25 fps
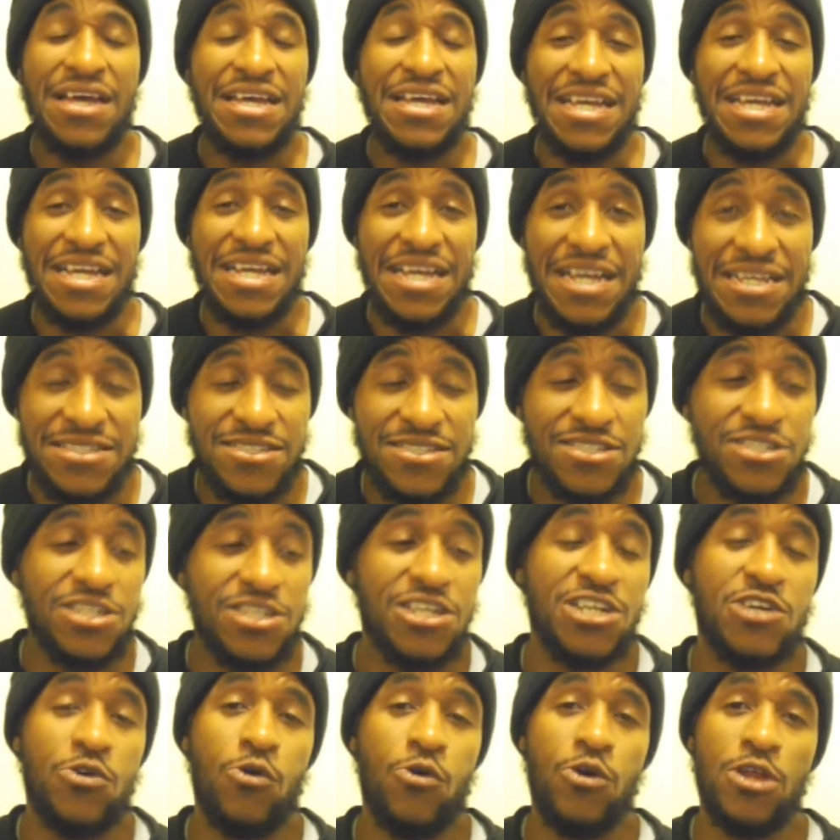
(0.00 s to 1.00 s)
He is a
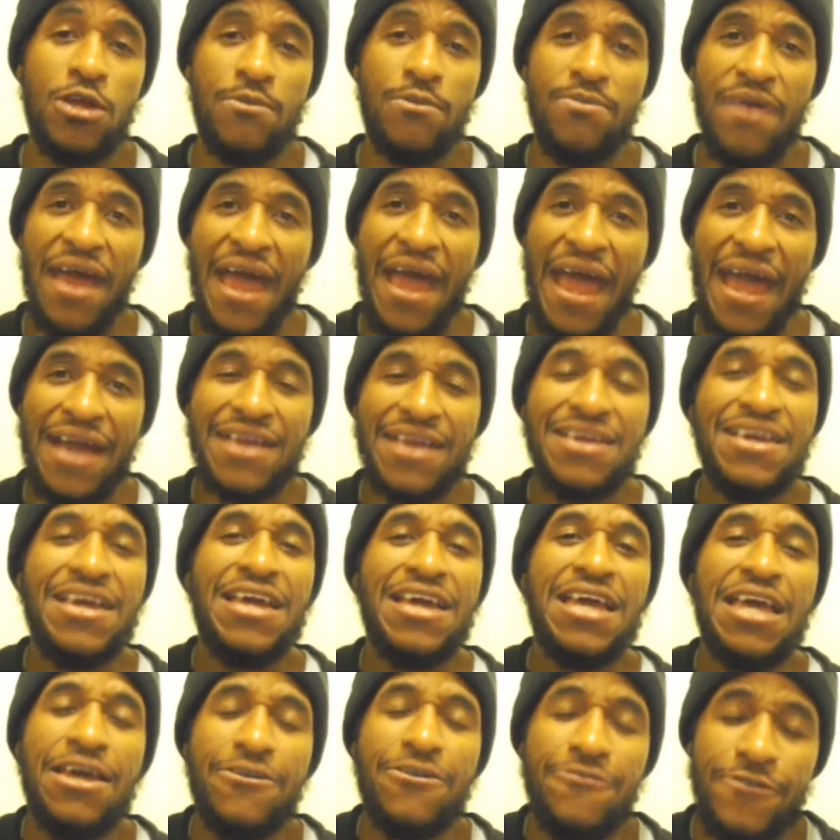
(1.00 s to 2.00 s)
good quarterback.
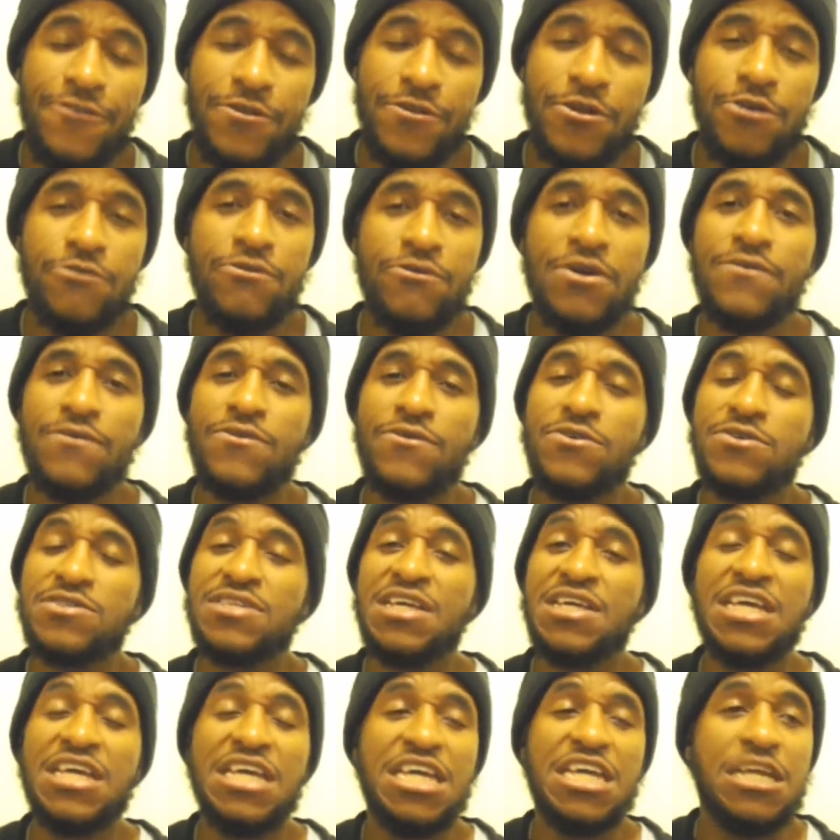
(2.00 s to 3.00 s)
And Phillip Rivers,
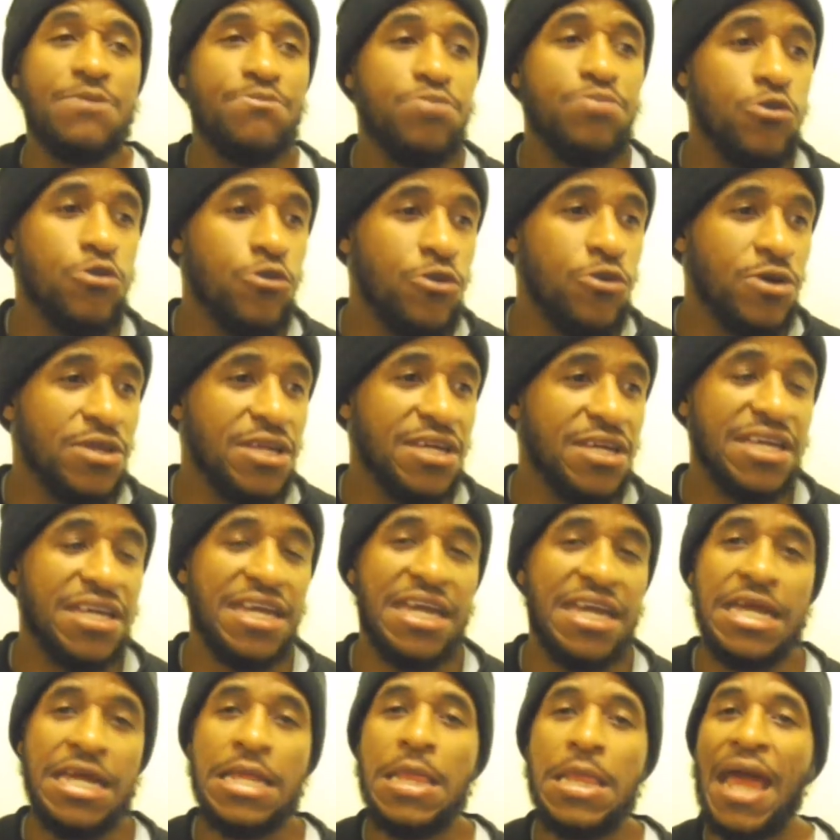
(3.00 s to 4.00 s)
he blew it
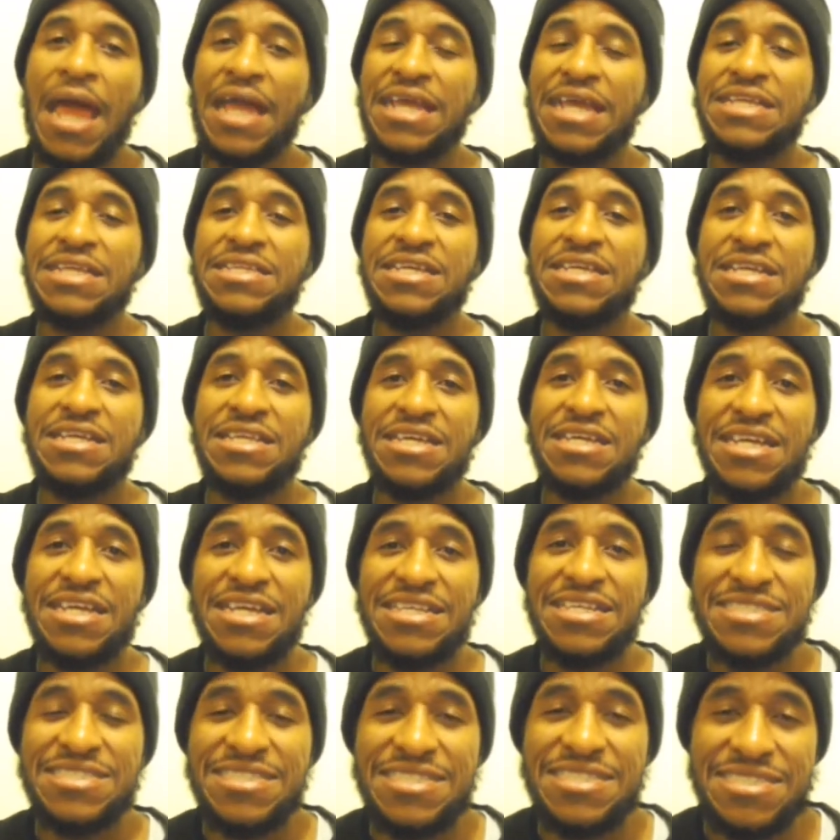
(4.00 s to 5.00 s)
again like he did
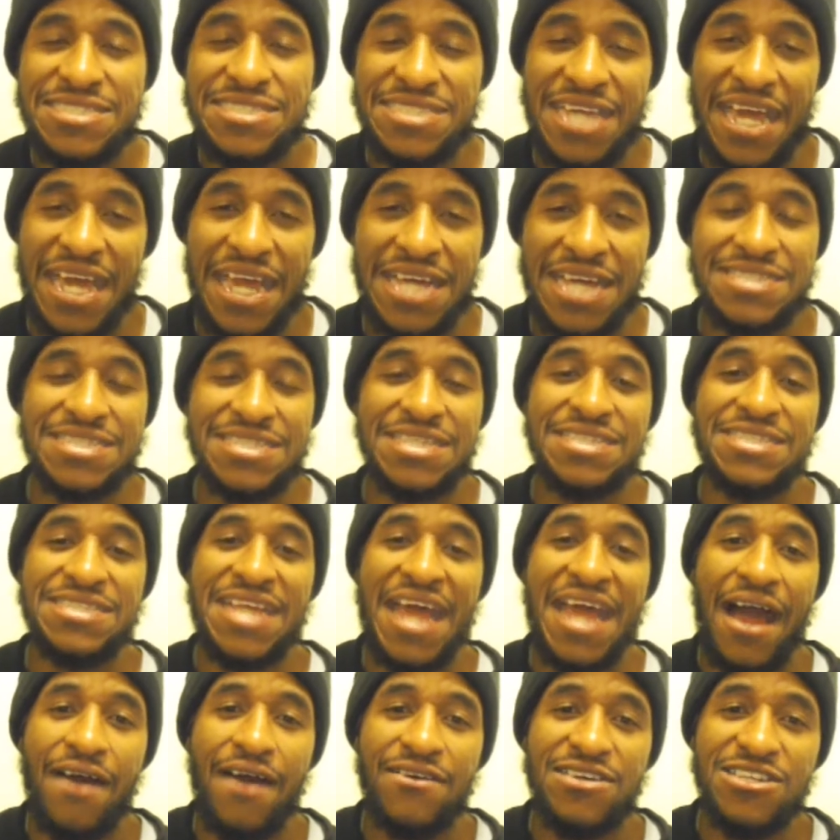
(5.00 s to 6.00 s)
against the Saints, and
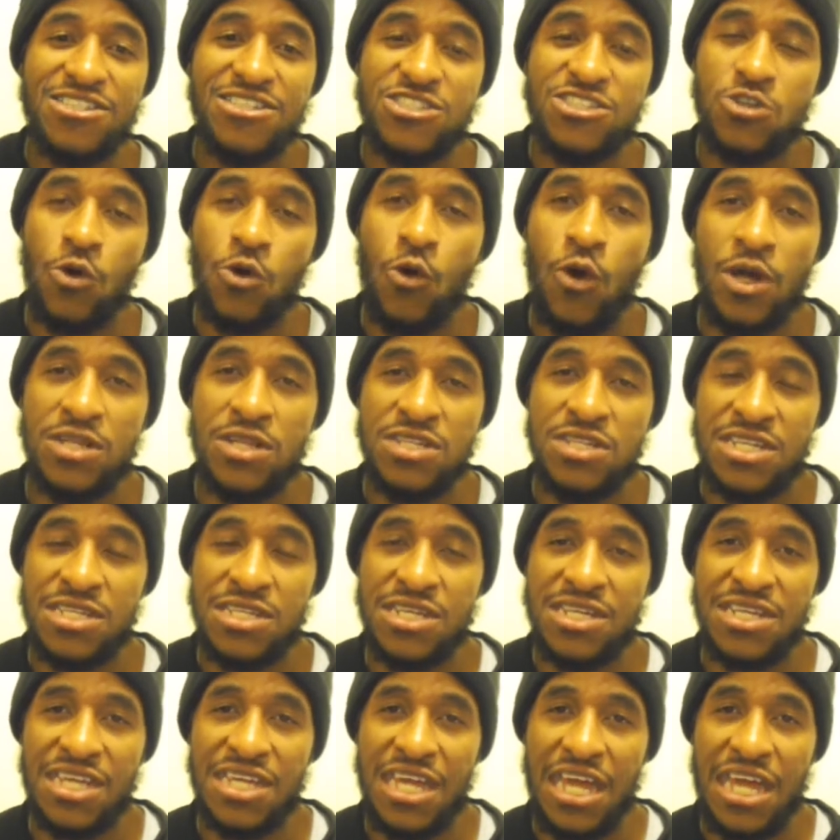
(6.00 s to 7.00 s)
now he's doing
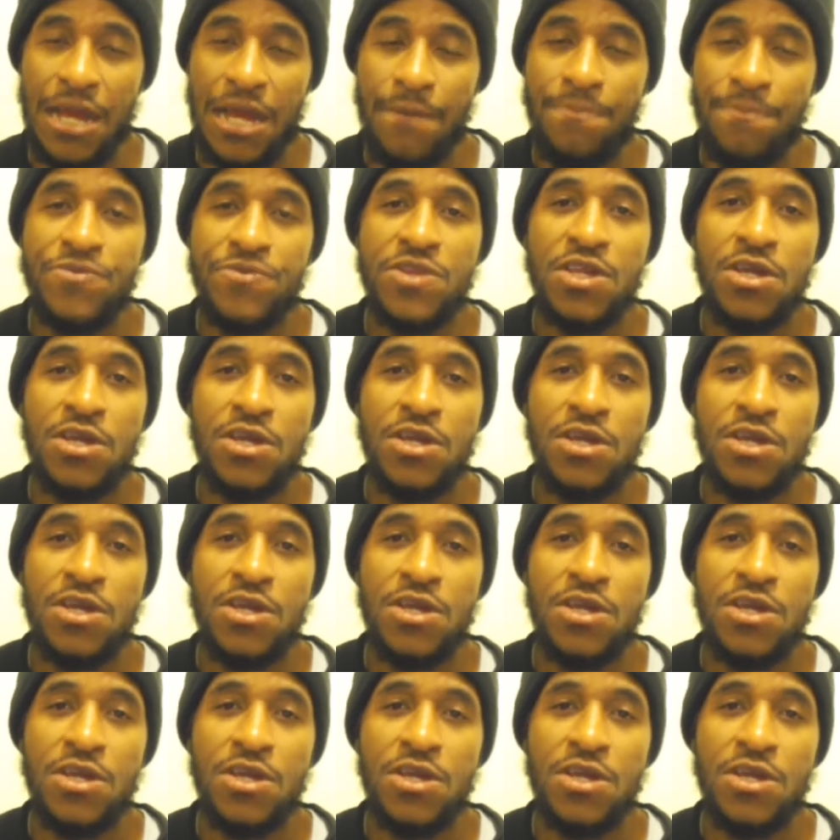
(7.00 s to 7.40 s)
it again